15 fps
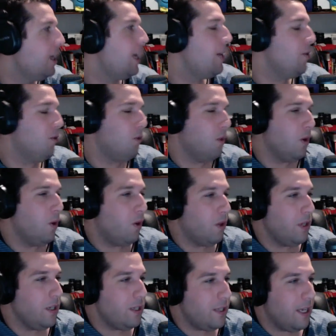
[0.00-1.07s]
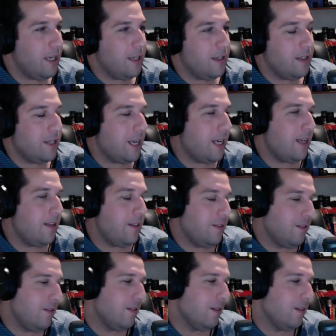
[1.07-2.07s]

and you're doing all these things. And